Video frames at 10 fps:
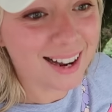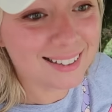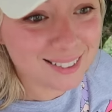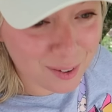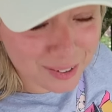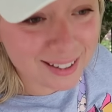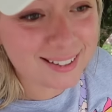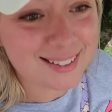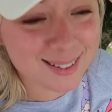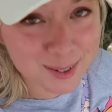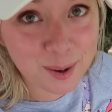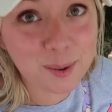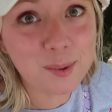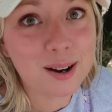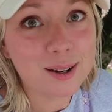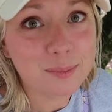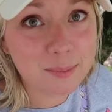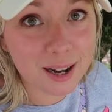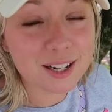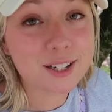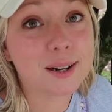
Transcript: I love it so much.